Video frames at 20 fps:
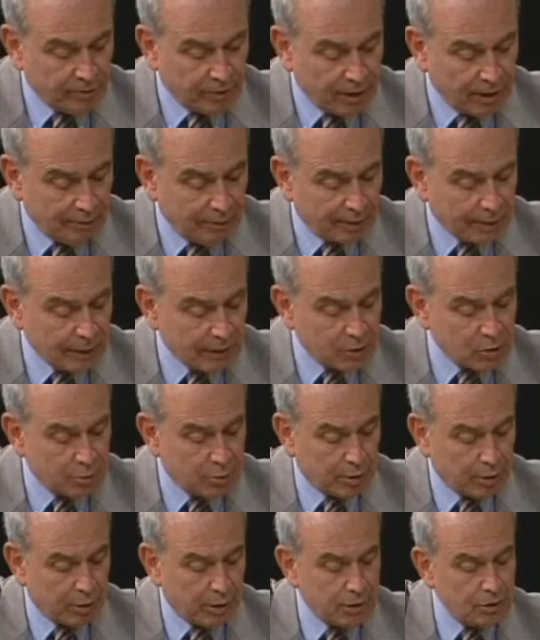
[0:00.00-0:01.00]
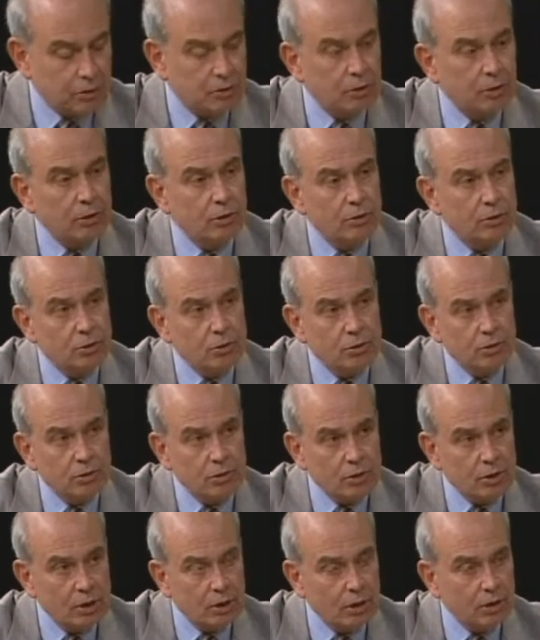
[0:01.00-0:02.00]
developmental experience during your
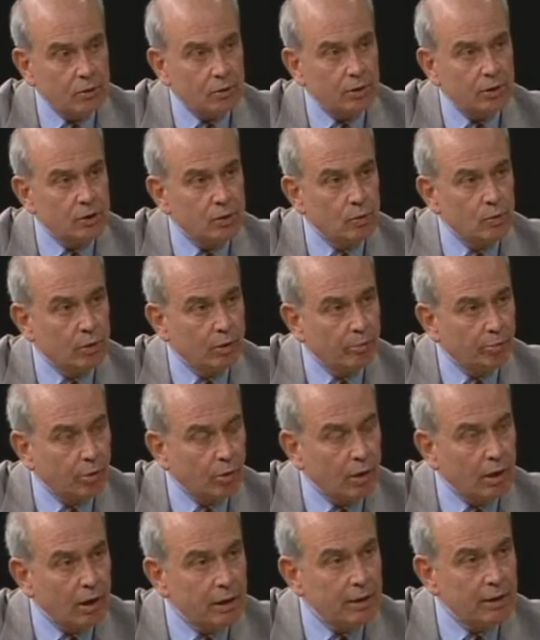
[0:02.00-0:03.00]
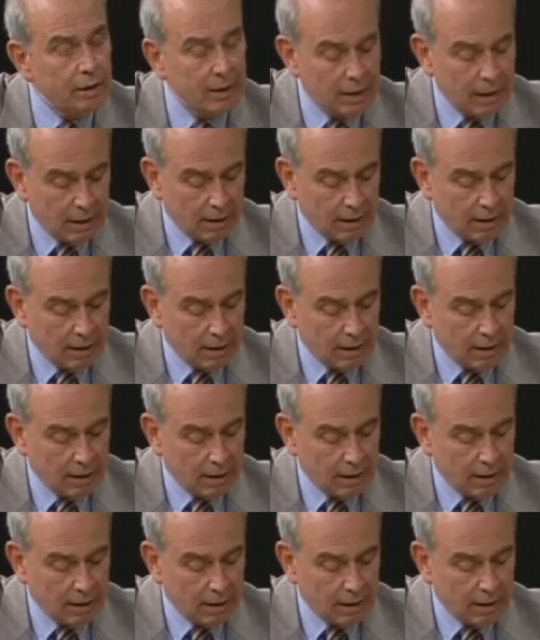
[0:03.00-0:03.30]
junior year when you were abroad